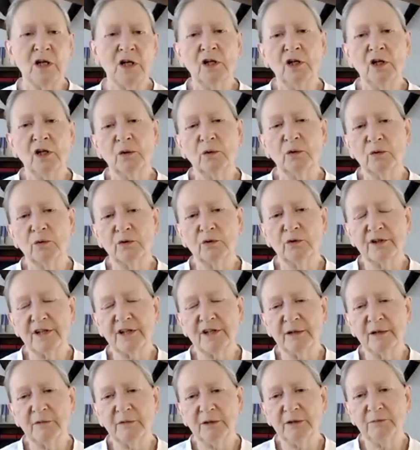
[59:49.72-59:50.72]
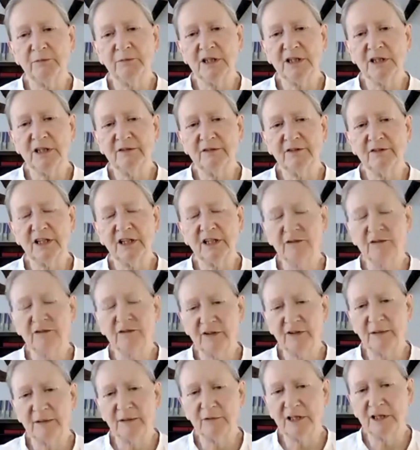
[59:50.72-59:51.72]
Or they may be living in
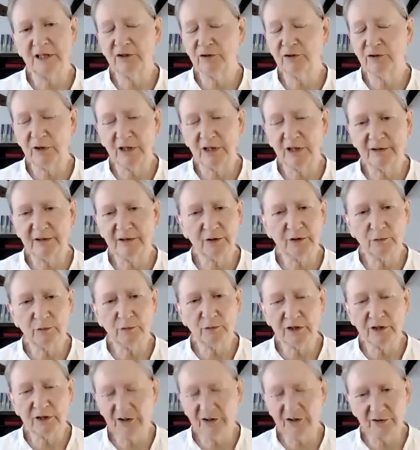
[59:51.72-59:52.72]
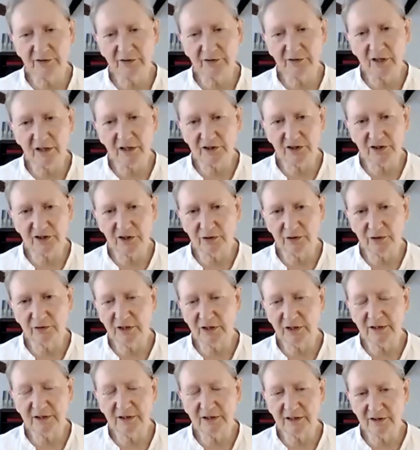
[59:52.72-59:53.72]
families where everyone is a Raj
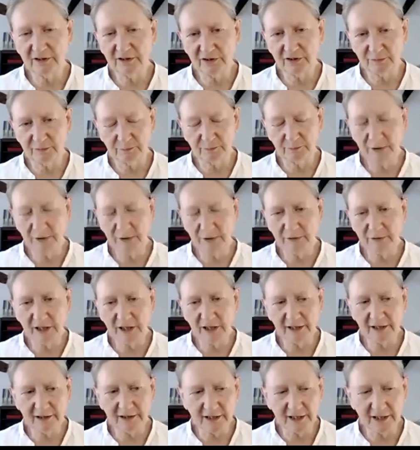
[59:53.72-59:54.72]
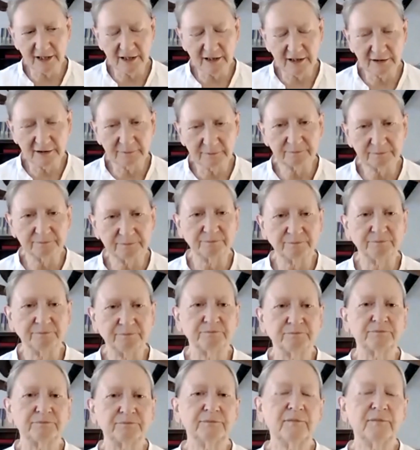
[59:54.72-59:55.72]
Yogi. There's people like that.
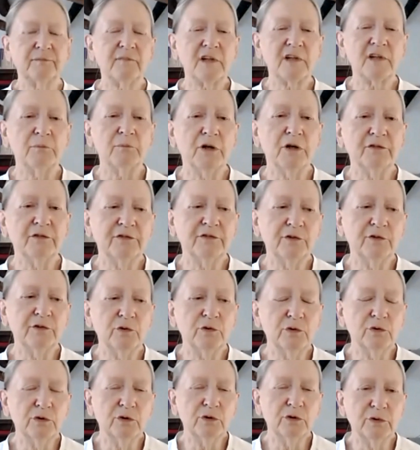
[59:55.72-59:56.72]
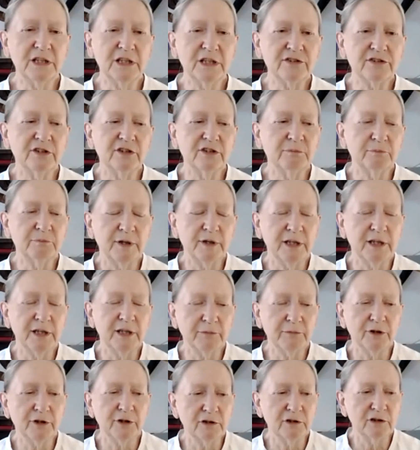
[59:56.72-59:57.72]
But for Western
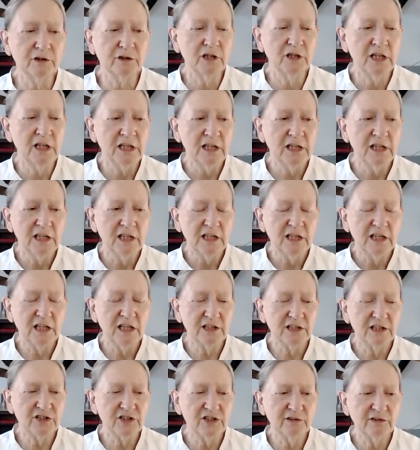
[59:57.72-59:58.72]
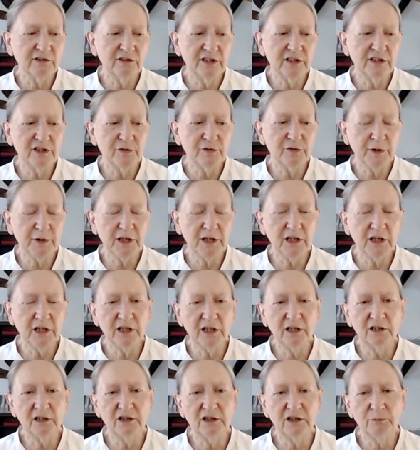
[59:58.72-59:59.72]
people, generally
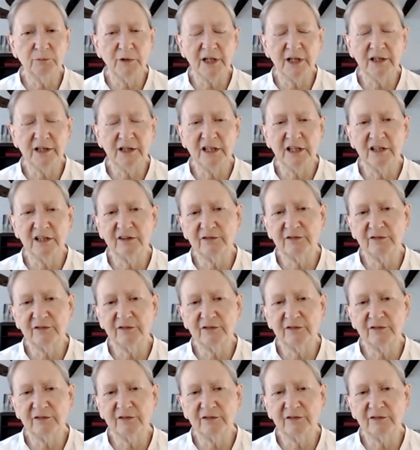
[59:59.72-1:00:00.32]
speaking, you may have